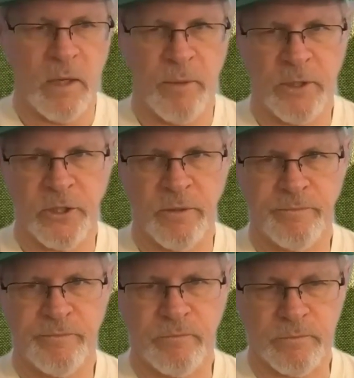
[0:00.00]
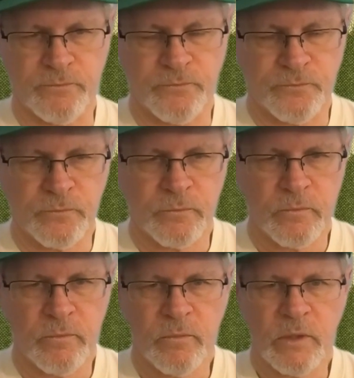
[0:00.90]
pitcher.
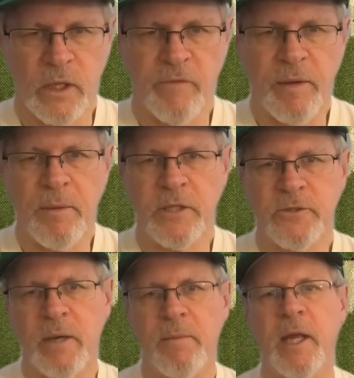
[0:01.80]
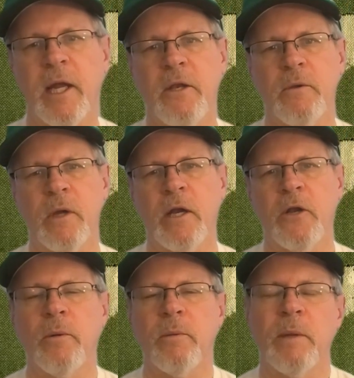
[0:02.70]
If I'm playing Stratomatic, I
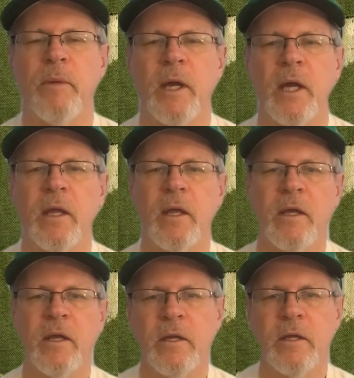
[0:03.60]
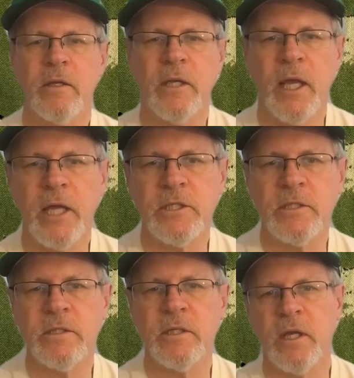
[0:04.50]
normally play
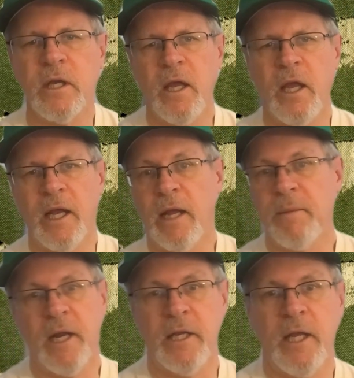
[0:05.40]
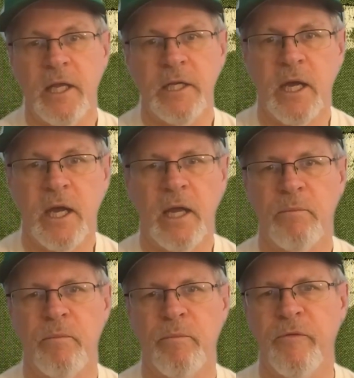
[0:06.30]
DHs, and I'm not a DH guy. I
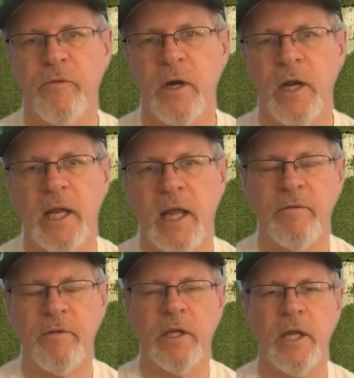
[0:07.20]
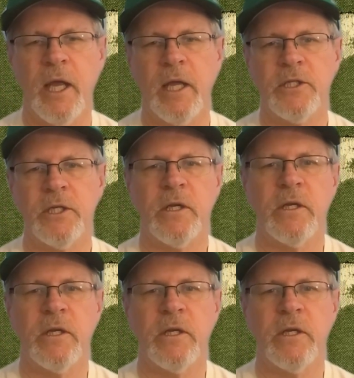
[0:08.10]
prefer not having a DH.